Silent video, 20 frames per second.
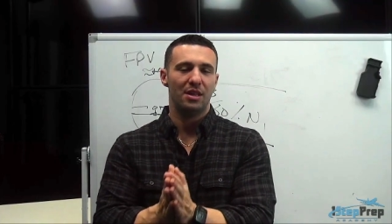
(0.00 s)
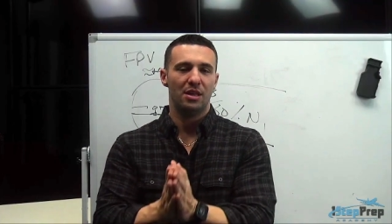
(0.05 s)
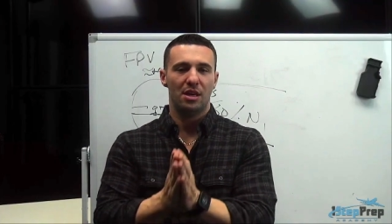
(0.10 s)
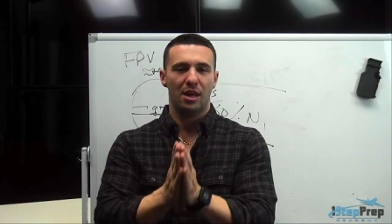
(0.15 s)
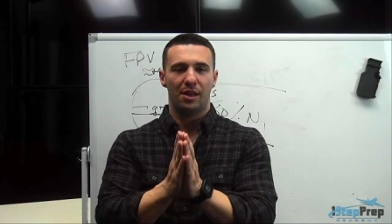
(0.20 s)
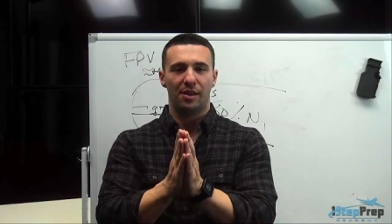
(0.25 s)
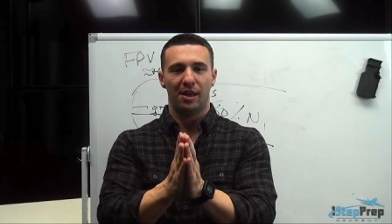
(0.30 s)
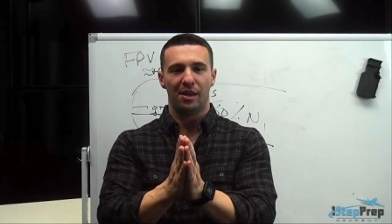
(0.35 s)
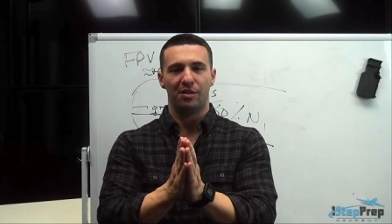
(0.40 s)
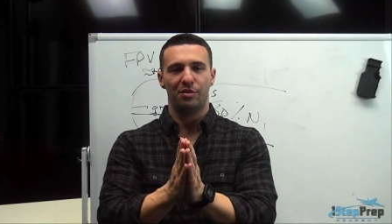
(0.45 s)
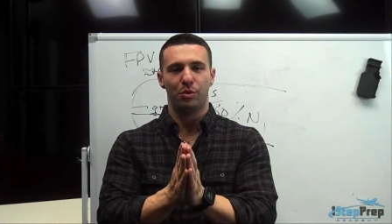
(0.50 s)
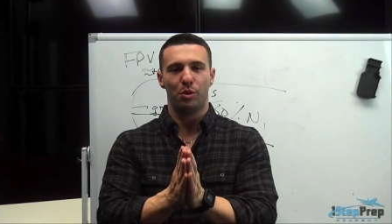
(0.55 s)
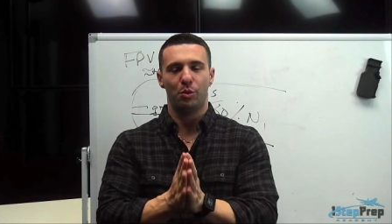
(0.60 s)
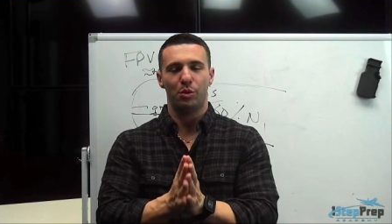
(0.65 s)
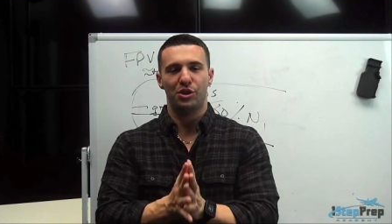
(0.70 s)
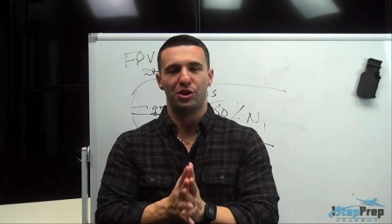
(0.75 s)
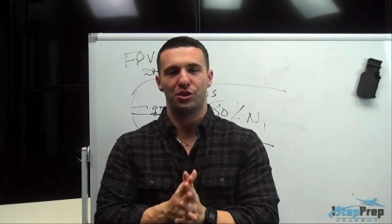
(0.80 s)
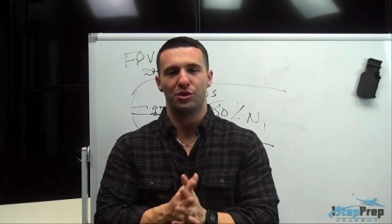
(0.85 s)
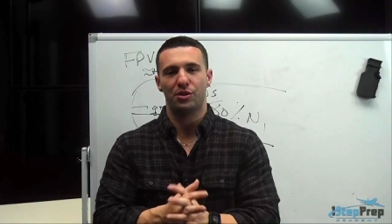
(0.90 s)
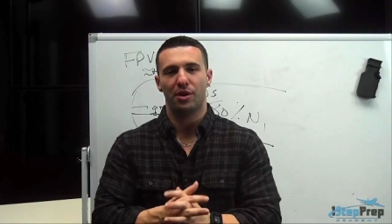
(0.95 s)
And that's what we
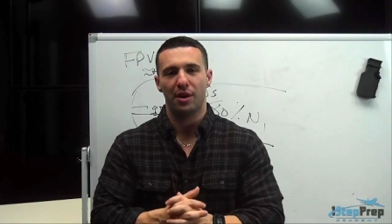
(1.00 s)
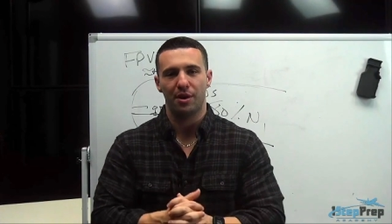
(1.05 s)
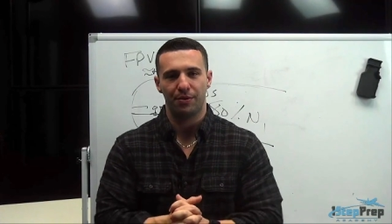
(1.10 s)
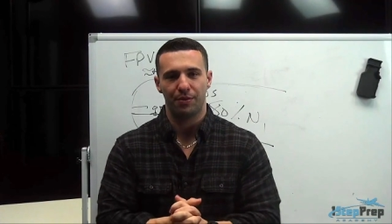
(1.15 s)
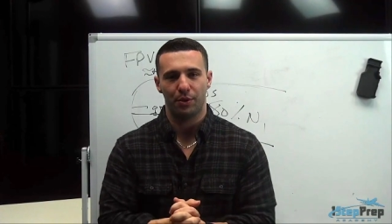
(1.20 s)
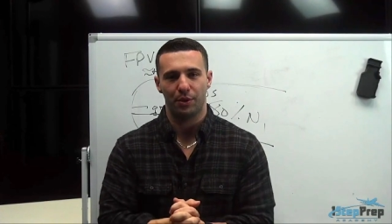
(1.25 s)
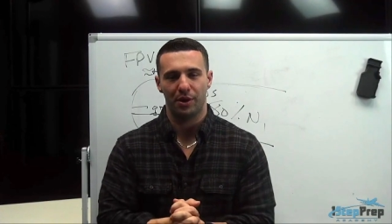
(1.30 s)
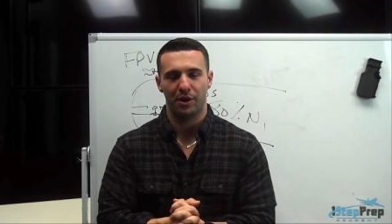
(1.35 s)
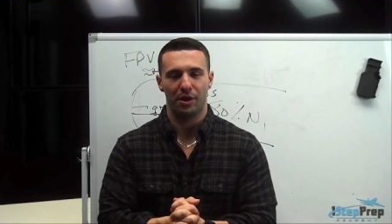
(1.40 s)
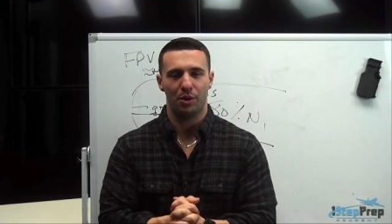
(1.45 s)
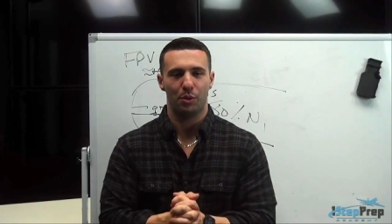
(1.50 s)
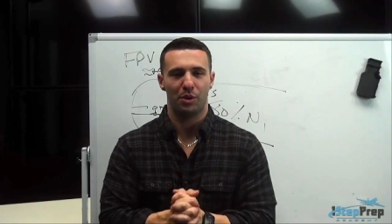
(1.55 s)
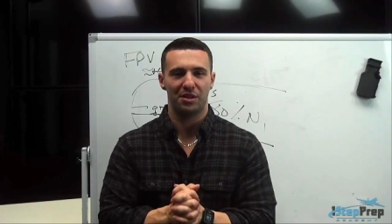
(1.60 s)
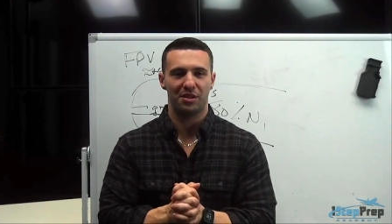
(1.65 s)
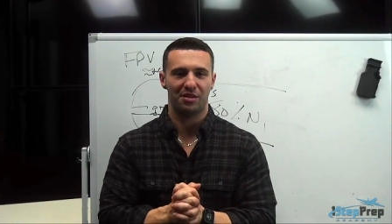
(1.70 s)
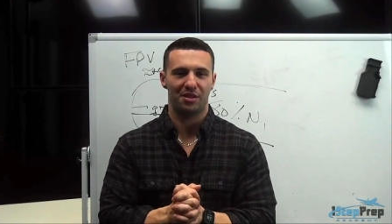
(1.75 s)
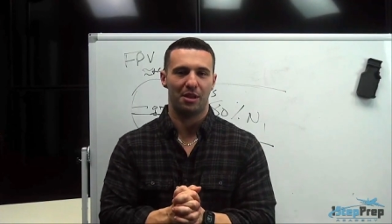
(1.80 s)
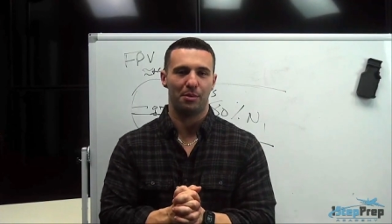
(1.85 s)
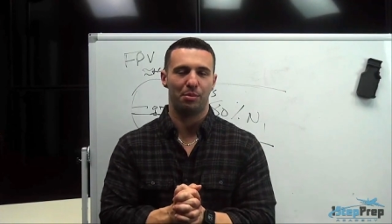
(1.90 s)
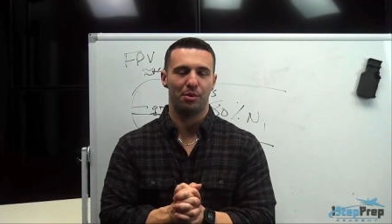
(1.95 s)
strive for here at One
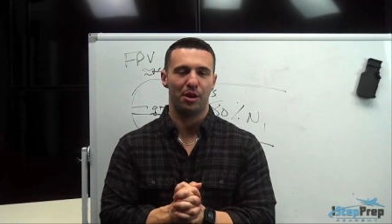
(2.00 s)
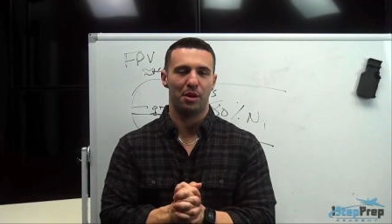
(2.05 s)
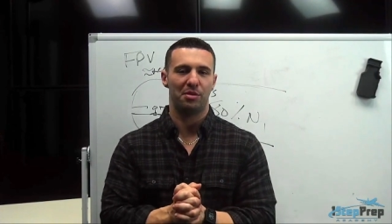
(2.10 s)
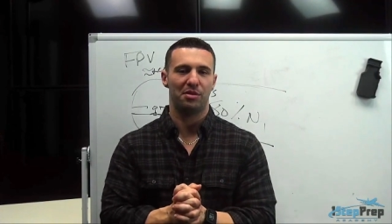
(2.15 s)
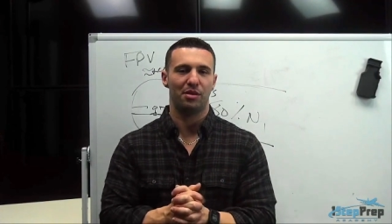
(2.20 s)
Step Prep.